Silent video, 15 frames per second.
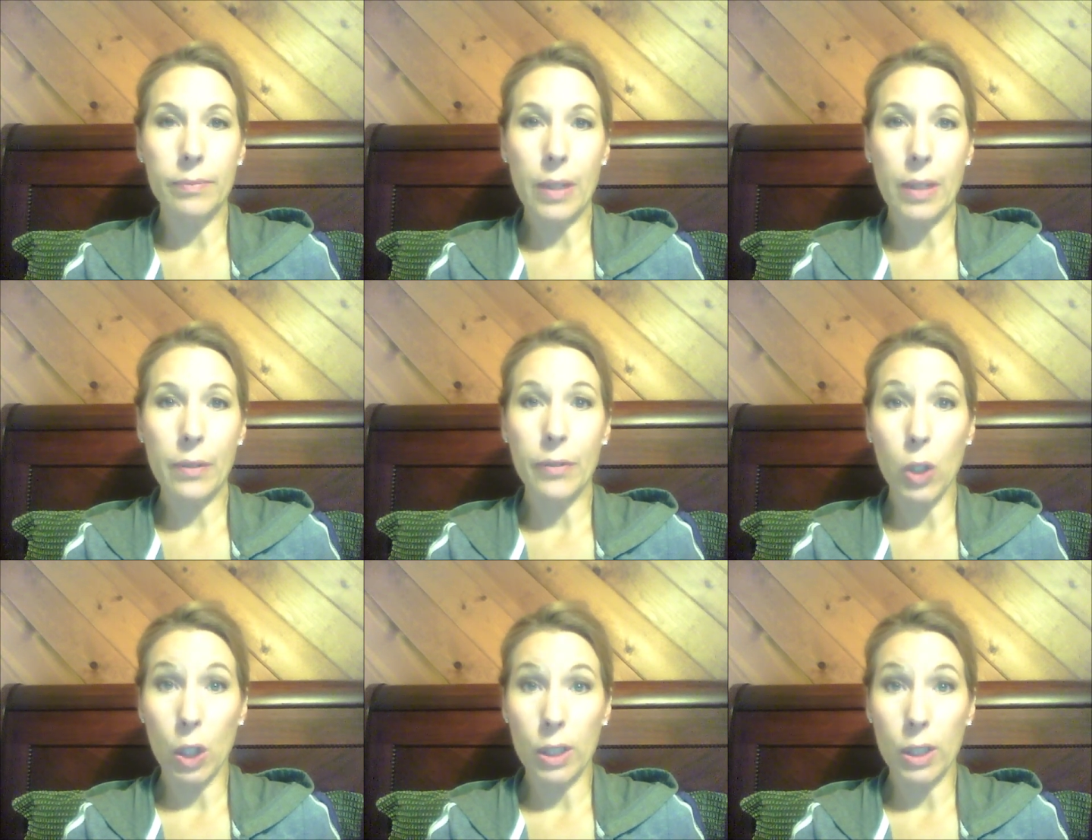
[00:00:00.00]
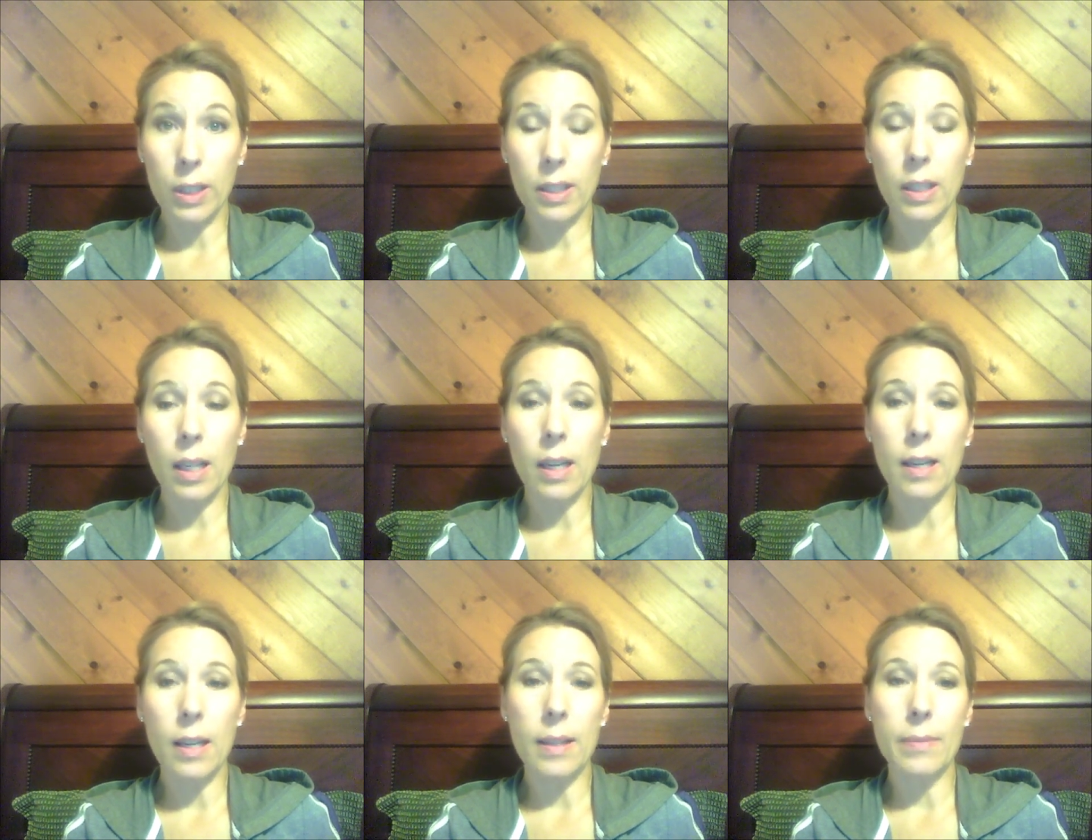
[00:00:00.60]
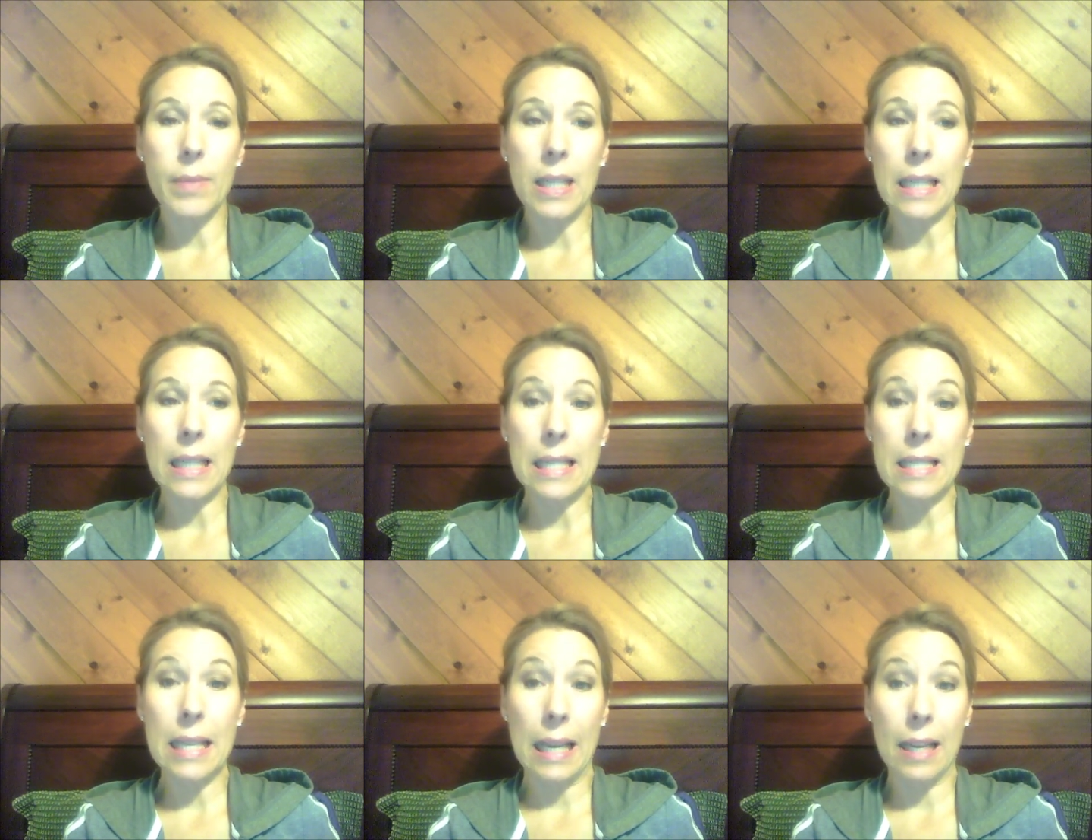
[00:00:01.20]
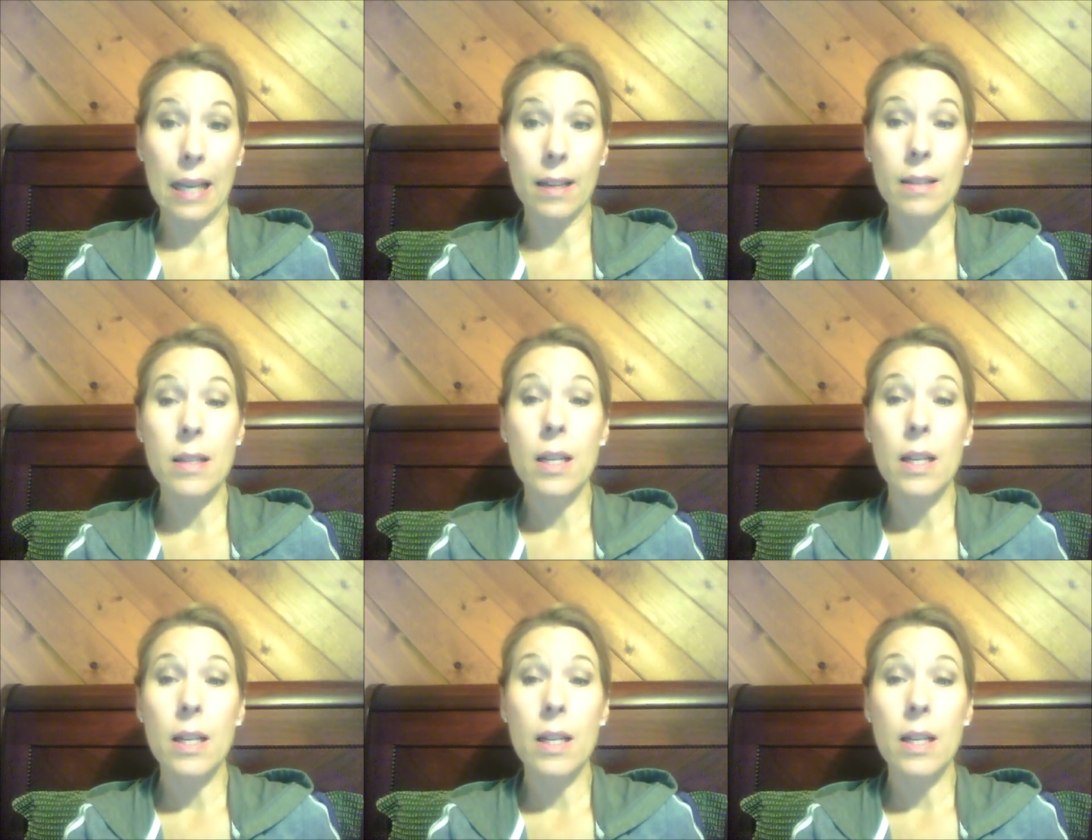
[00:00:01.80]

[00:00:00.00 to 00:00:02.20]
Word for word: a verse um, in Isaiah